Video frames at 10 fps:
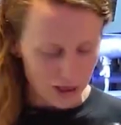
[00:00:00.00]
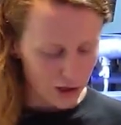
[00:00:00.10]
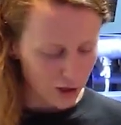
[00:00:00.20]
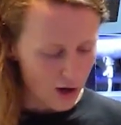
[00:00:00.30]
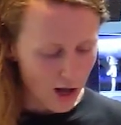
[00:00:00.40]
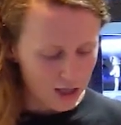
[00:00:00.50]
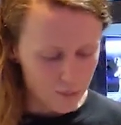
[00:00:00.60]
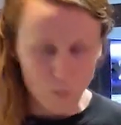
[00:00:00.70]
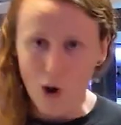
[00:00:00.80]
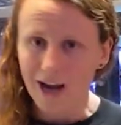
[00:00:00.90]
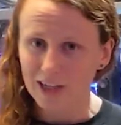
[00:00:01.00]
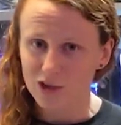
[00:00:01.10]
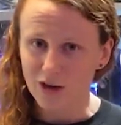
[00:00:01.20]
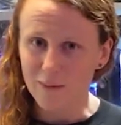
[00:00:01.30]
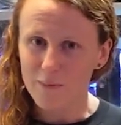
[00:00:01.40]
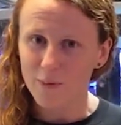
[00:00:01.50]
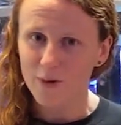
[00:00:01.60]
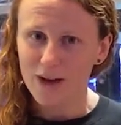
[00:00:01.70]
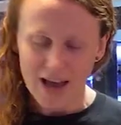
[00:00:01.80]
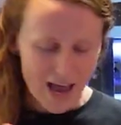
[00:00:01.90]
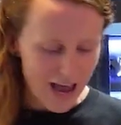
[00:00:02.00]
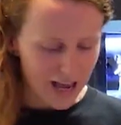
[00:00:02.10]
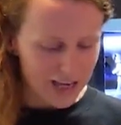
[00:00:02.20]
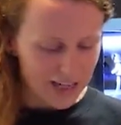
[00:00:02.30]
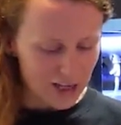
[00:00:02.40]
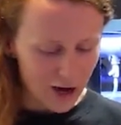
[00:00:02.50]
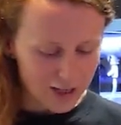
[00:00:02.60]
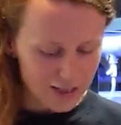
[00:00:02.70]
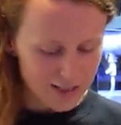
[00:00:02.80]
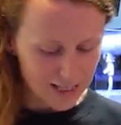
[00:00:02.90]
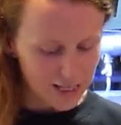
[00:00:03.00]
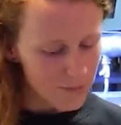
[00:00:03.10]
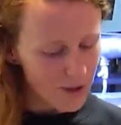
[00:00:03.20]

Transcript: They're called brine shrimp, and it's hard to see,